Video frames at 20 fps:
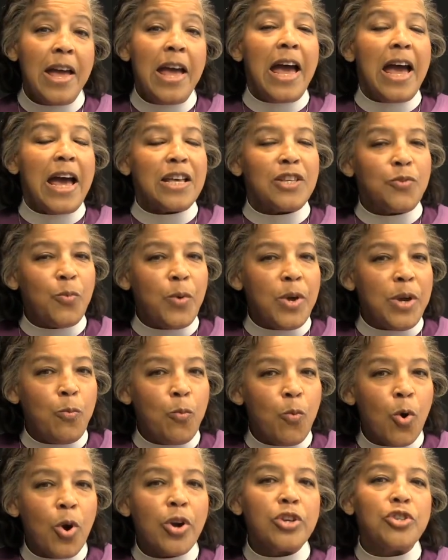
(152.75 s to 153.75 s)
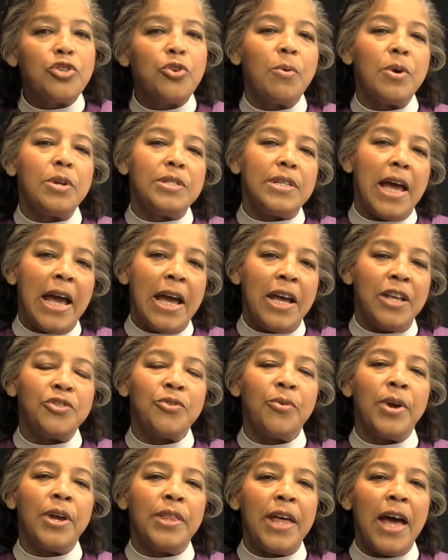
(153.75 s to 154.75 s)
as we work towards
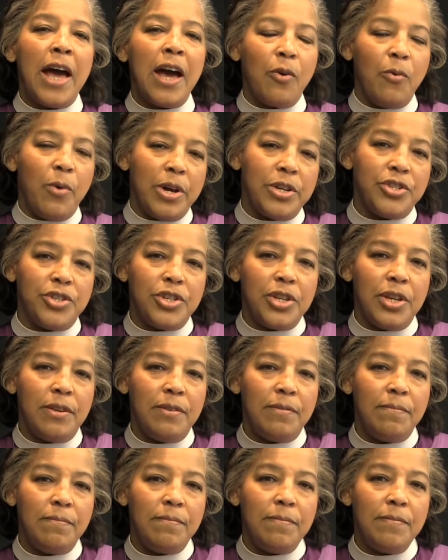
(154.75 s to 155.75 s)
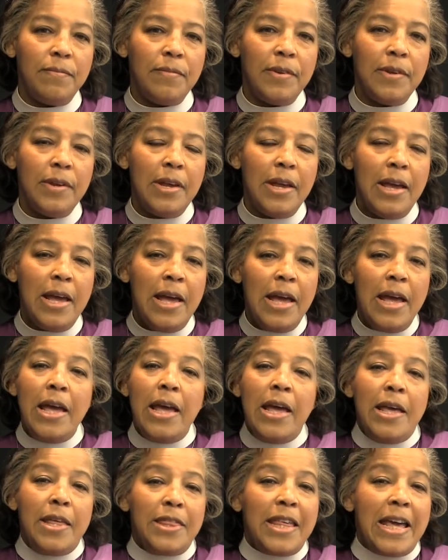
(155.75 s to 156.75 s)
answering that question.
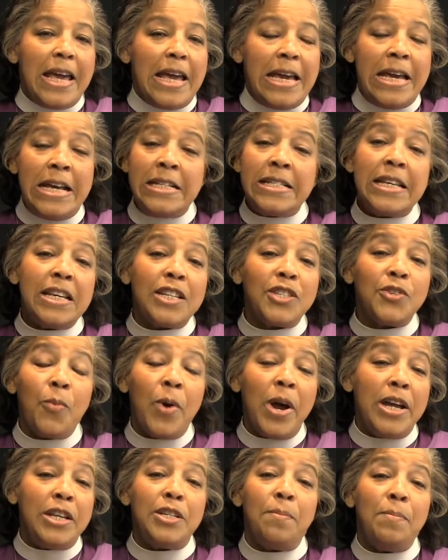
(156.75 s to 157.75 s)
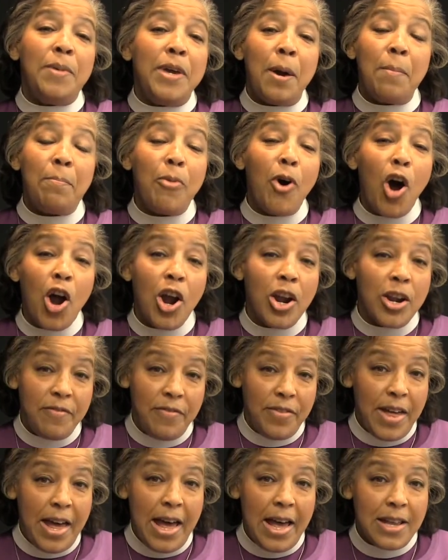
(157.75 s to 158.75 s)
The easiest way to be a part of
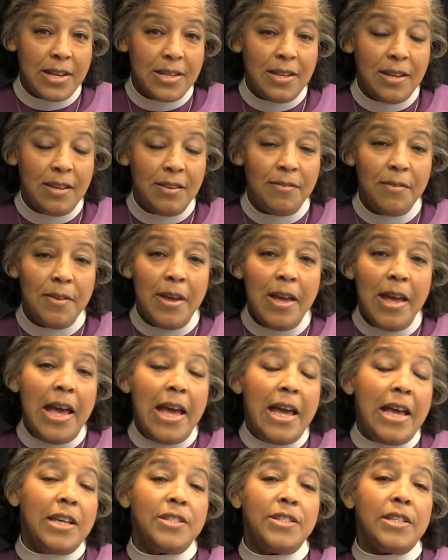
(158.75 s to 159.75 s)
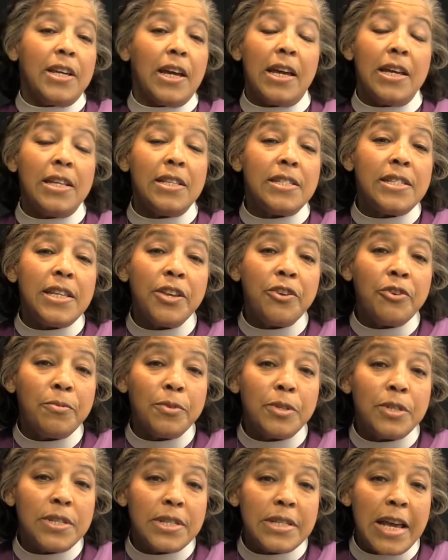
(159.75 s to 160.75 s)
that is to consider
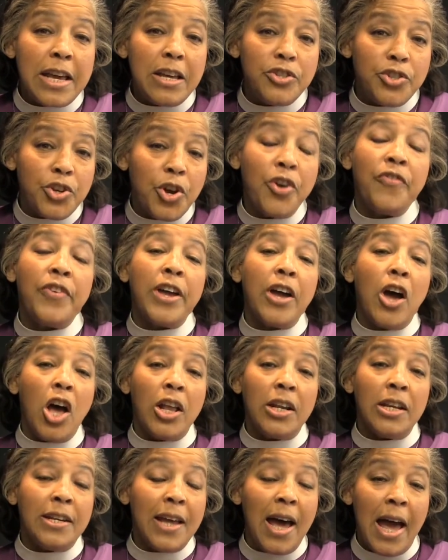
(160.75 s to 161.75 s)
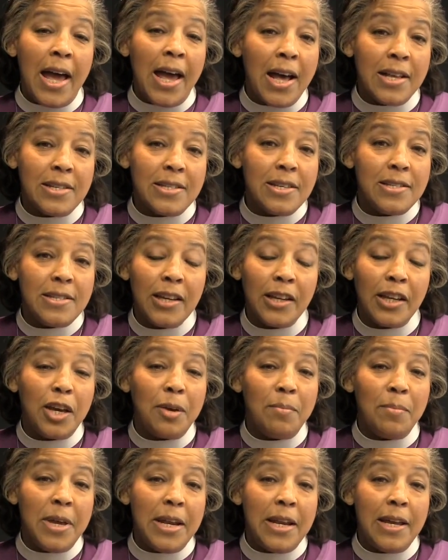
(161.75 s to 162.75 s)
serving on a diocesan
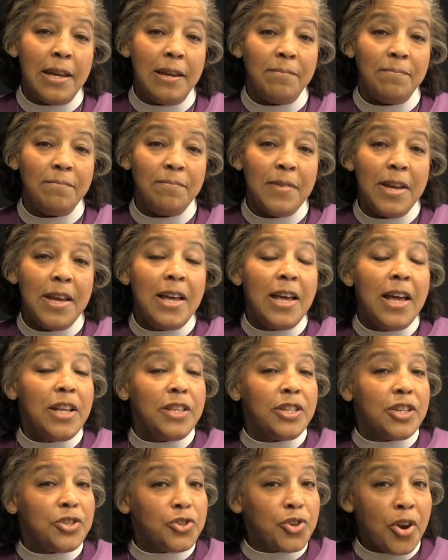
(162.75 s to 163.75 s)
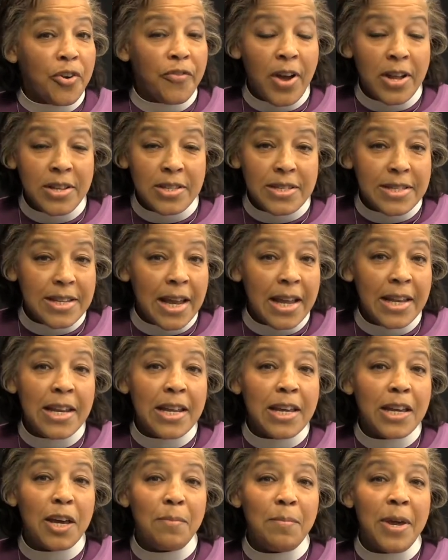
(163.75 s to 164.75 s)
committee, to serve on
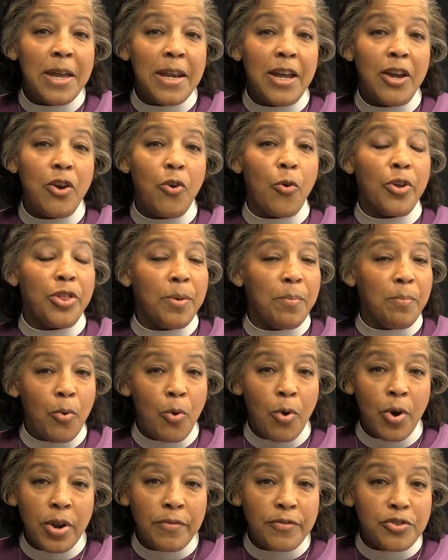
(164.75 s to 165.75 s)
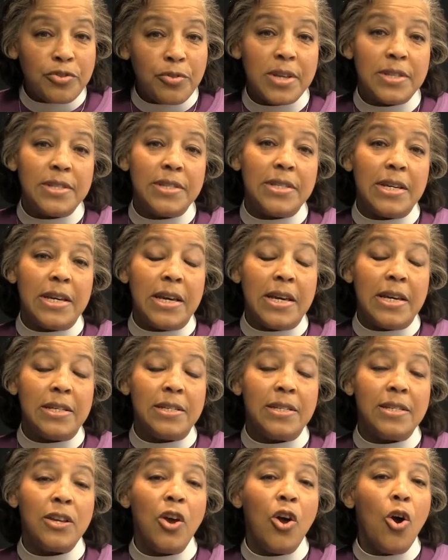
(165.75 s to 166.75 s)
standing committee or the board of
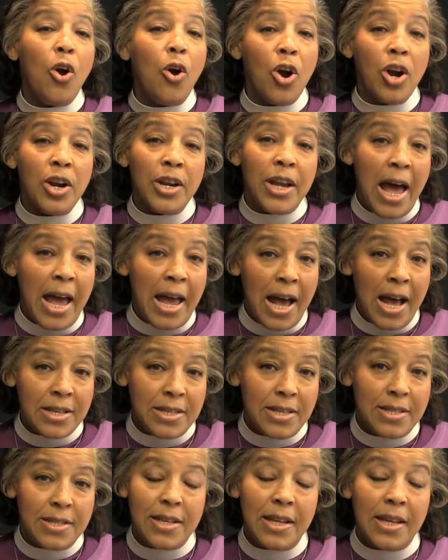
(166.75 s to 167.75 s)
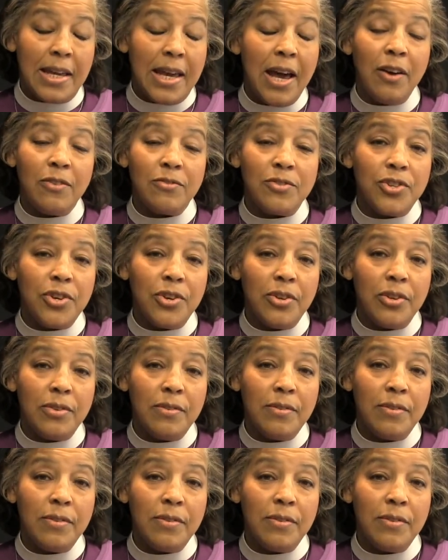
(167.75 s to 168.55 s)
trustees or diocesan council.